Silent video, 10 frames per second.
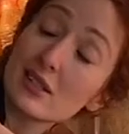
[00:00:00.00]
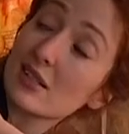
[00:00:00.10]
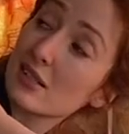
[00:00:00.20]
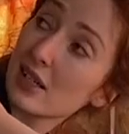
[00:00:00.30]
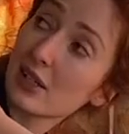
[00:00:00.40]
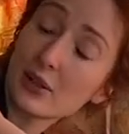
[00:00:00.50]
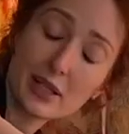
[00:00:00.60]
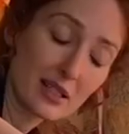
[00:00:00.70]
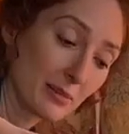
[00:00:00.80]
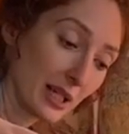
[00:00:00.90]
it's not going
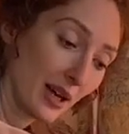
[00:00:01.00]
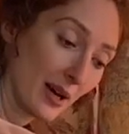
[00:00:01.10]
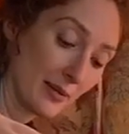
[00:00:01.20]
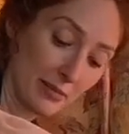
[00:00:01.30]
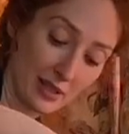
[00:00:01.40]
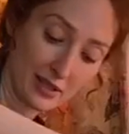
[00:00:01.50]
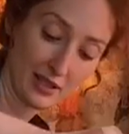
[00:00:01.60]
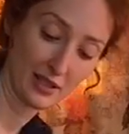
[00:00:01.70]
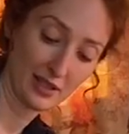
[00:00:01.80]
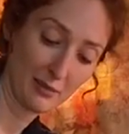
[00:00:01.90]
to become
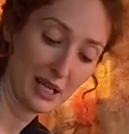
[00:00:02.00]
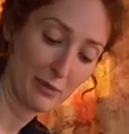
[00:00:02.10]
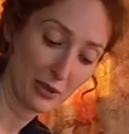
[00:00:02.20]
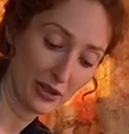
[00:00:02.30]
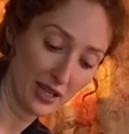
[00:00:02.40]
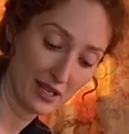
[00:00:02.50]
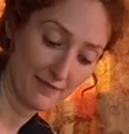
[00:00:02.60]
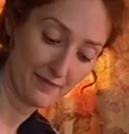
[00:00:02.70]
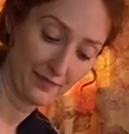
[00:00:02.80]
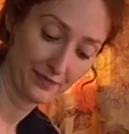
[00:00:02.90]
paper
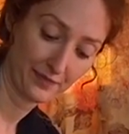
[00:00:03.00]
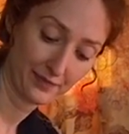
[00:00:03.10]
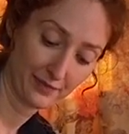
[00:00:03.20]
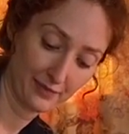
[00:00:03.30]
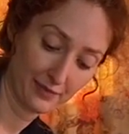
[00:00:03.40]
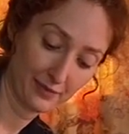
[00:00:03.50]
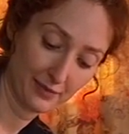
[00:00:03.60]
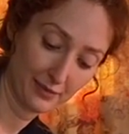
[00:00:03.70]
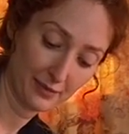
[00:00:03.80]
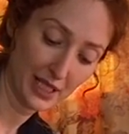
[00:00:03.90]
thin.
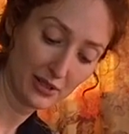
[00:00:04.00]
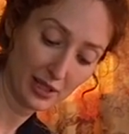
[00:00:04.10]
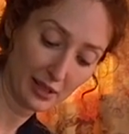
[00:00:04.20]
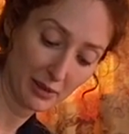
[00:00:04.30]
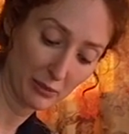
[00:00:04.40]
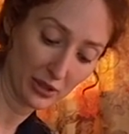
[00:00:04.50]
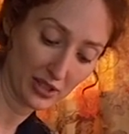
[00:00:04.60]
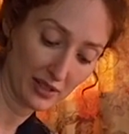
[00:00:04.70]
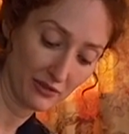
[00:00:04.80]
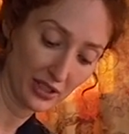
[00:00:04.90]
But I do like my bowls
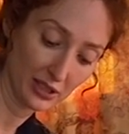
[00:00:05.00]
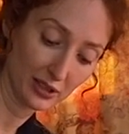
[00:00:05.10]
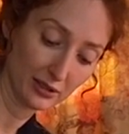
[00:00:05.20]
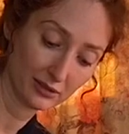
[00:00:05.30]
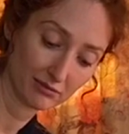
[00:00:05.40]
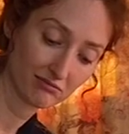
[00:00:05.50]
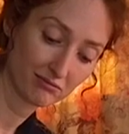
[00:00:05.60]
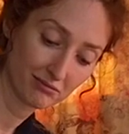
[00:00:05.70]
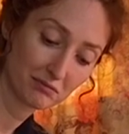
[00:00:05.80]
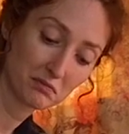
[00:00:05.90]
to feel
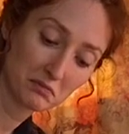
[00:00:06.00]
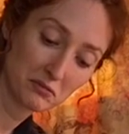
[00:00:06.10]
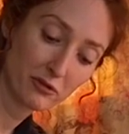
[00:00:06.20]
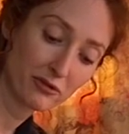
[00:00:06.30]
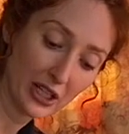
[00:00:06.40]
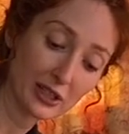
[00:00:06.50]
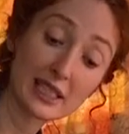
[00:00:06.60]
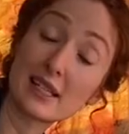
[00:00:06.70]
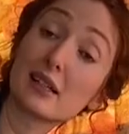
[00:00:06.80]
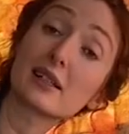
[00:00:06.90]
fairly
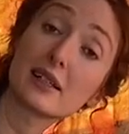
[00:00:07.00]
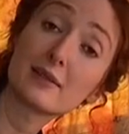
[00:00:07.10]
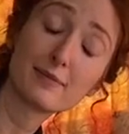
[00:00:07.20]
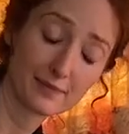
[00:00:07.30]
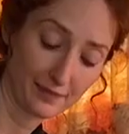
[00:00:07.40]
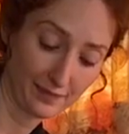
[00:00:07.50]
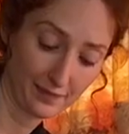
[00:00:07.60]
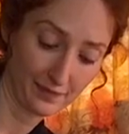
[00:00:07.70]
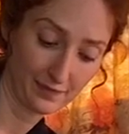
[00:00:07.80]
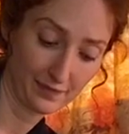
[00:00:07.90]
delicate.
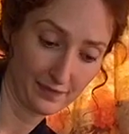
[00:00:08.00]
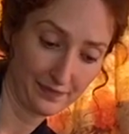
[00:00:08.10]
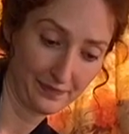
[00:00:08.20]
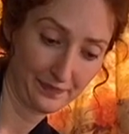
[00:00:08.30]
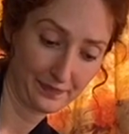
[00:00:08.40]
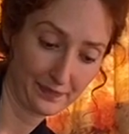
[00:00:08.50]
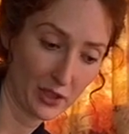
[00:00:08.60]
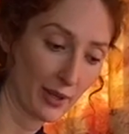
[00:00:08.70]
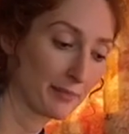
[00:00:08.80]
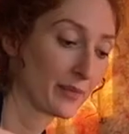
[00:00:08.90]

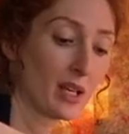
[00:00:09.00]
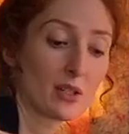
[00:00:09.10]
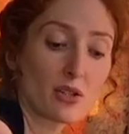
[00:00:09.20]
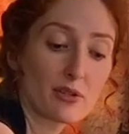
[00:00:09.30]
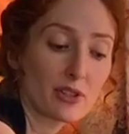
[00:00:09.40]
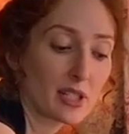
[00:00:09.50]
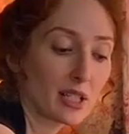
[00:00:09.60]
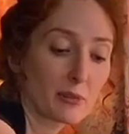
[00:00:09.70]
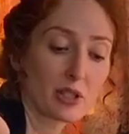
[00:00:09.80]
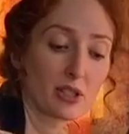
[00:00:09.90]
Okay, so the first thing
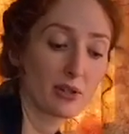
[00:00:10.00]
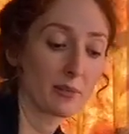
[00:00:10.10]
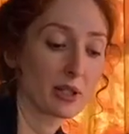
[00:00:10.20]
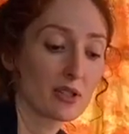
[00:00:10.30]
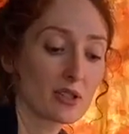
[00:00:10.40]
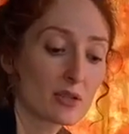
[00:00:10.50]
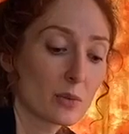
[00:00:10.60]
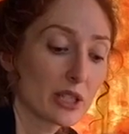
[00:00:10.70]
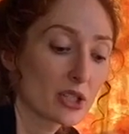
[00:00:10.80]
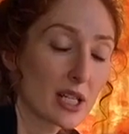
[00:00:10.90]
I'm going to do, I'm going to
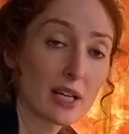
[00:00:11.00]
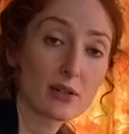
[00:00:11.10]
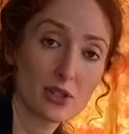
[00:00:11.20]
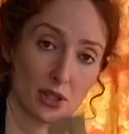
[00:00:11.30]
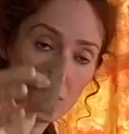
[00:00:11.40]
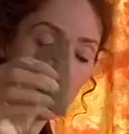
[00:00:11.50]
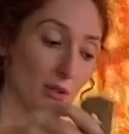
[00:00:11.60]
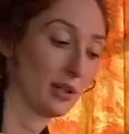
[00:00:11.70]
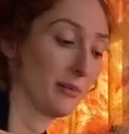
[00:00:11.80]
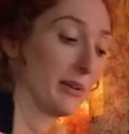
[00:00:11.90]
switch now
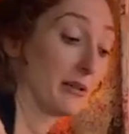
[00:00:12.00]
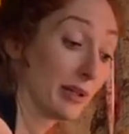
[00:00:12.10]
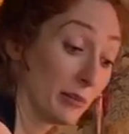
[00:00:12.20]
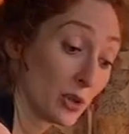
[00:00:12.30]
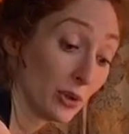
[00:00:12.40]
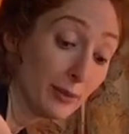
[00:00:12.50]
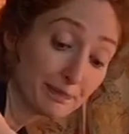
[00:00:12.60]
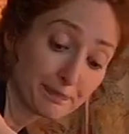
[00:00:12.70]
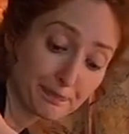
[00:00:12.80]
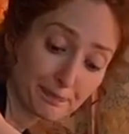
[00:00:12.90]
to my rib
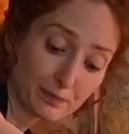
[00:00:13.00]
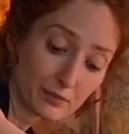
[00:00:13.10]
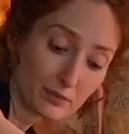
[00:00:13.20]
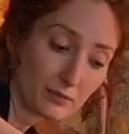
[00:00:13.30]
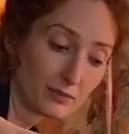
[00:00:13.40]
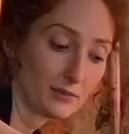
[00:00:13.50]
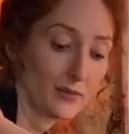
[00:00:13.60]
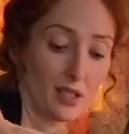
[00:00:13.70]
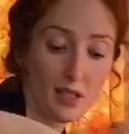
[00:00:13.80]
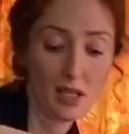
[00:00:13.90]
tool.
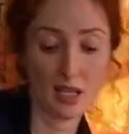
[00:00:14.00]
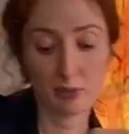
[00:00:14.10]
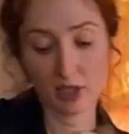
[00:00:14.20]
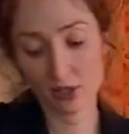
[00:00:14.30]
I'm going to